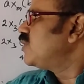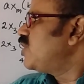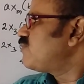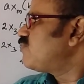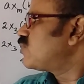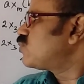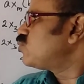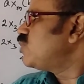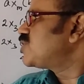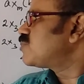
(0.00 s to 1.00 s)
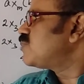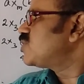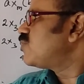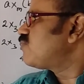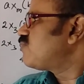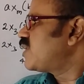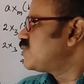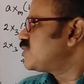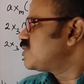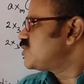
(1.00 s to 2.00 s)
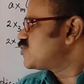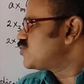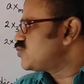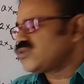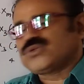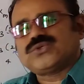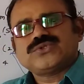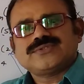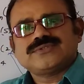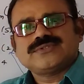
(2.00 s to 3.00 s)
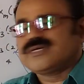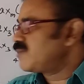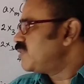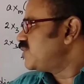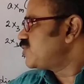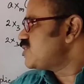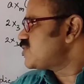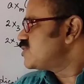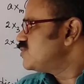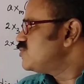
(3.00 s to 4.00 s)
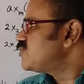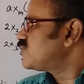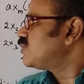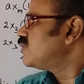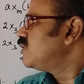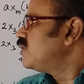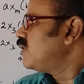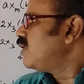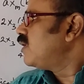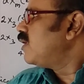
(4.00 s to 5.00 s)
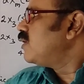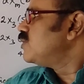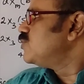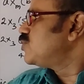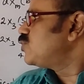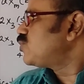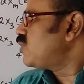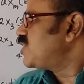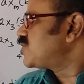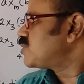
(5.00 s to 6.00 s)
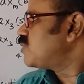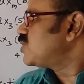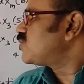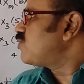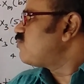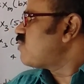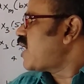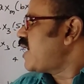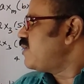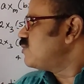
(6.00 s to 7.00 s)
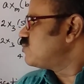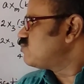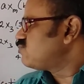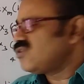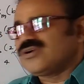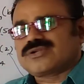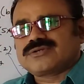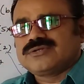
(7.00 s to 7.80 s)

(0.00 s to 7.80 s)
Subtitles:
Therefore 2 addition modulo 5 3 is 0. Remainder is 0. 0 addition modulo 5 4.